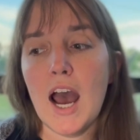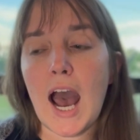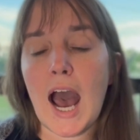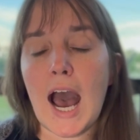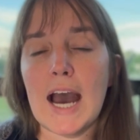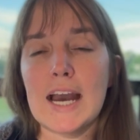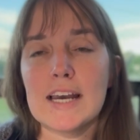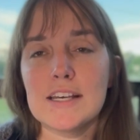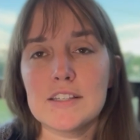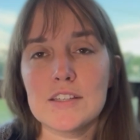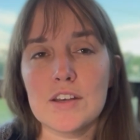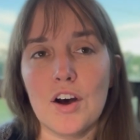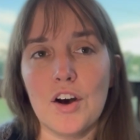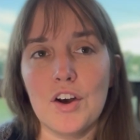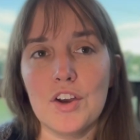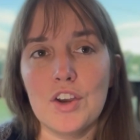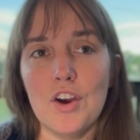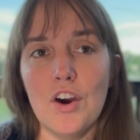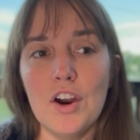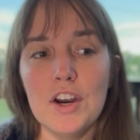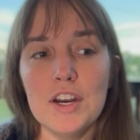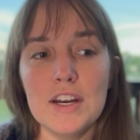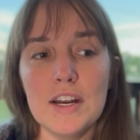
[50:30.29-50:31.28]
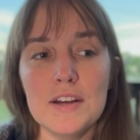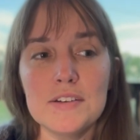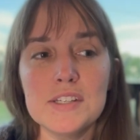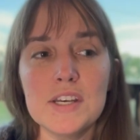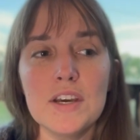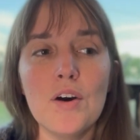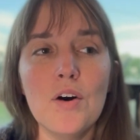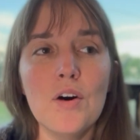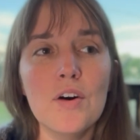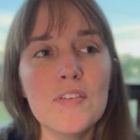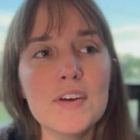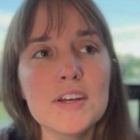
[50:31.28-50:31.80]
I saw yarn and I was like,
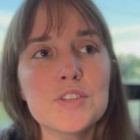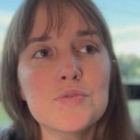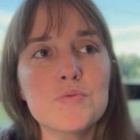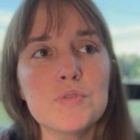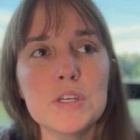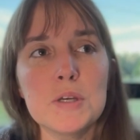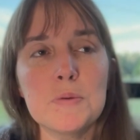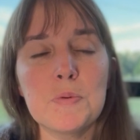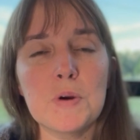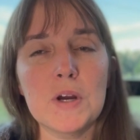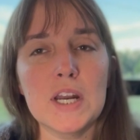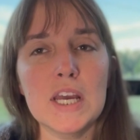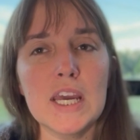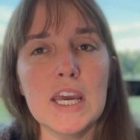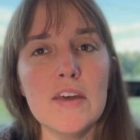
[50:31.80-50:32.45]
oh, that's really pretty.